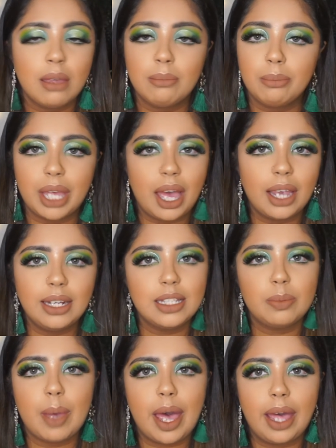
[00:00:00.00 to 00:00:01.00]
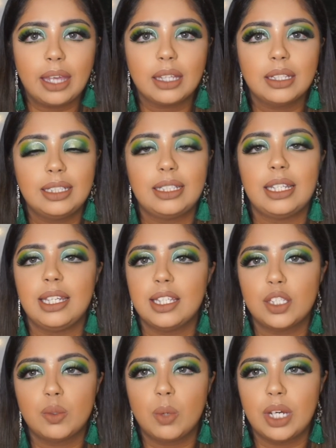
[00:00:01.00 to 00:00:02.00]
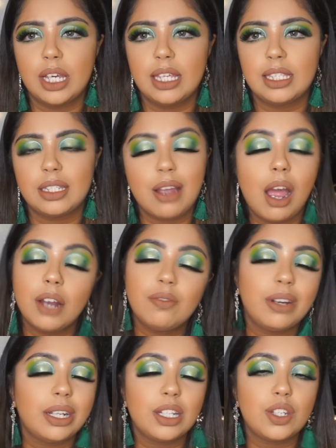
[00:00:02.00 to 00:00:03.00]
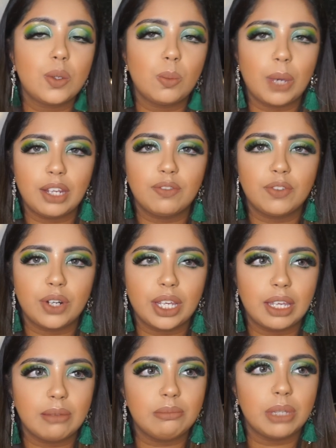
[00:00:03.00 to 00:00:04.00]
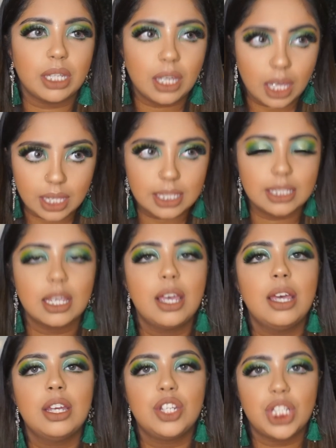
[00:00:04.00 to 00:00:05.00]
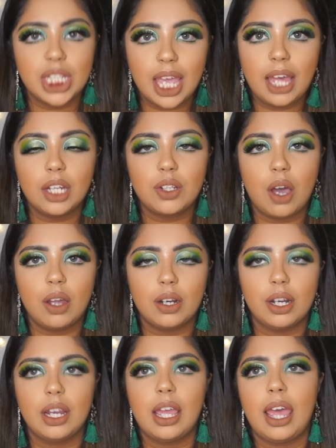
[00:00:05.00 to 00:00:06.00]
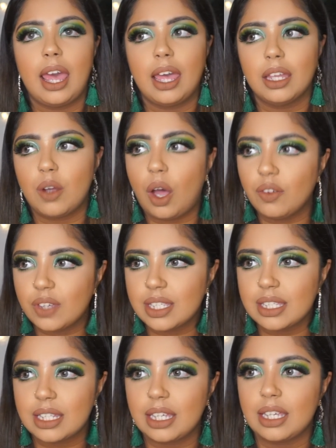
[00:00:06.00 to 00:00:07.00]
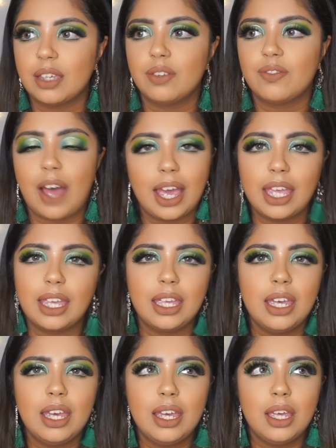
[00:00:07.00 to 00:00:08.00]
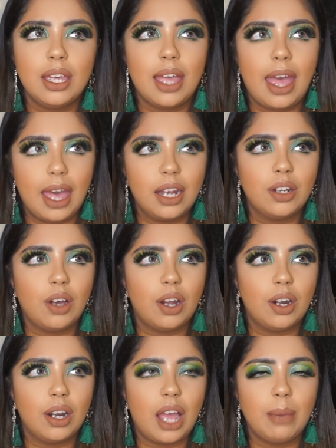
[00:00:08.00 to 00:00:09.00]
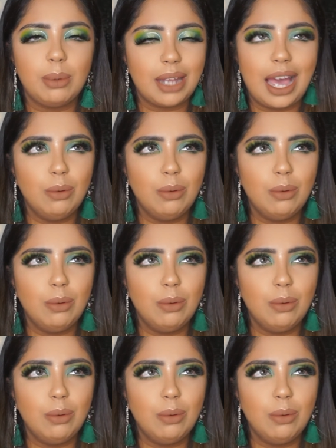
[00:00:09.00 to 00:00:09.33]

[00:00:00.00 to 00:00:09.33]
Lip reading: behind his back, Latice was not ready to wait for him because she had a daughter, and obviously if I had a daughter, I mean,